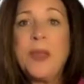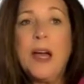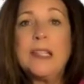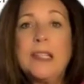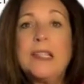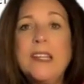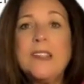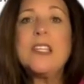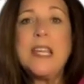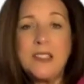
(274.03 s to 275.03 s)
Let
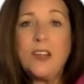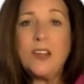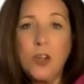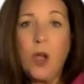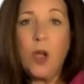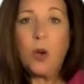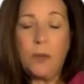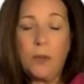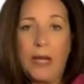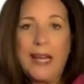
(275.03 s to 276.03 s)
TSA know
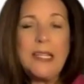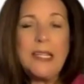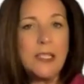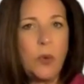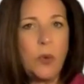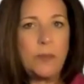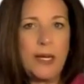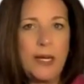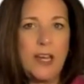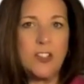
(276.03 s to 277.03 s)
about any liquid
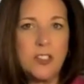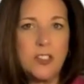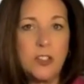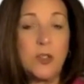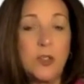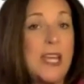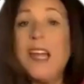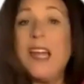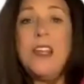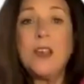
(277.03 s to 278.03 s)
medications that you take,
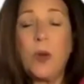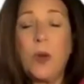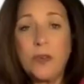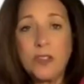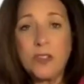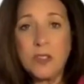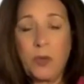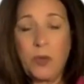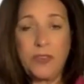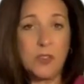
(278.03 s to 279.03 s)
anything, whether it's
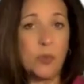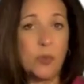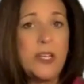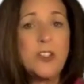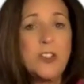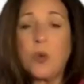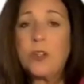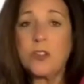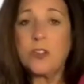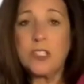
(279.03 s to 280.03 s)
with a syringe or
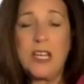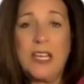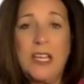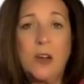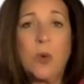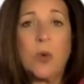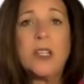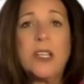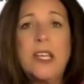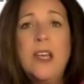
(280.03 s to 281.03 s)
you're just taking it
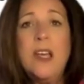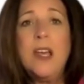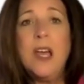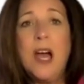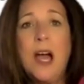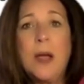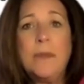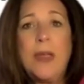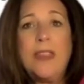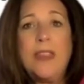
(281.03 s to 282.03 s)
orally.
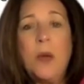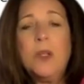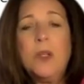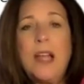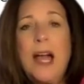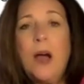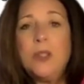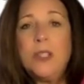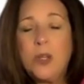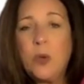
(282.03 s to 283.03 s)
They will allow
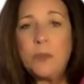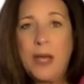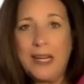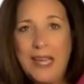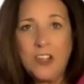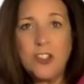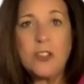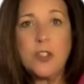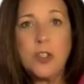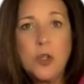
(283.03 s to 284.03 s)
liquid
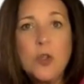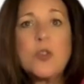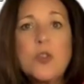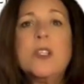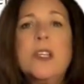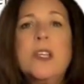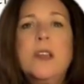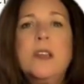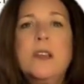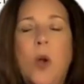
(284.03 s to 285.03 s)
medications
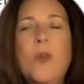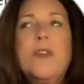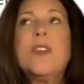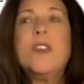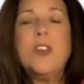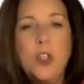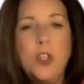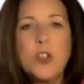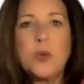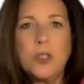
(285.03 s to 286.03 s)
usually over the
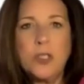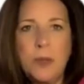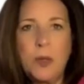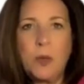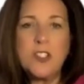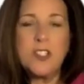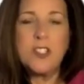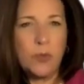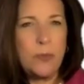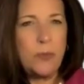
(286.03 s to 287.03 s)
usual limit, which is
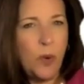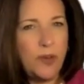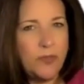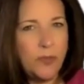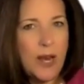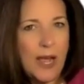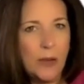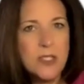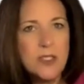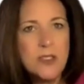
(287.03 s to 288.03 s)
3.4
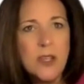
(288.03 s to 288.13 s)
ounces.